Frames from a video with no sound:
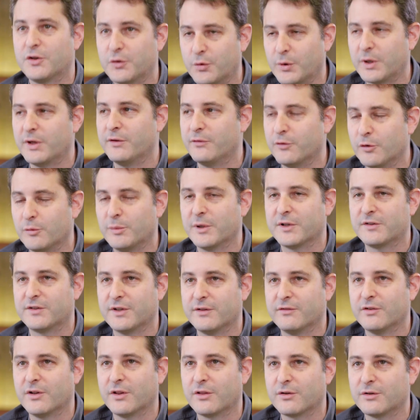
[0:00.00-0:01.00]
24 by
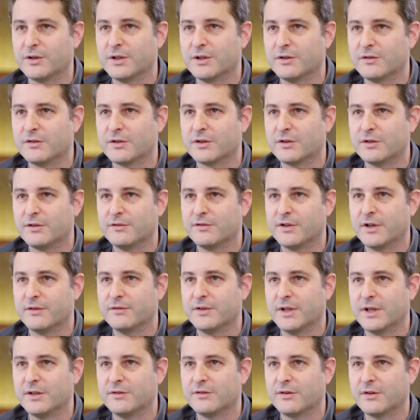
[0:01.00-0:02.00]
7, 365
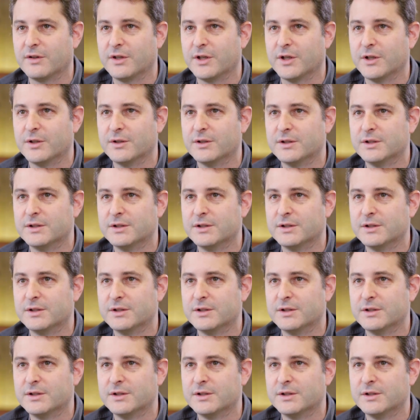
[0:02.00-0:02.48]
days of the year.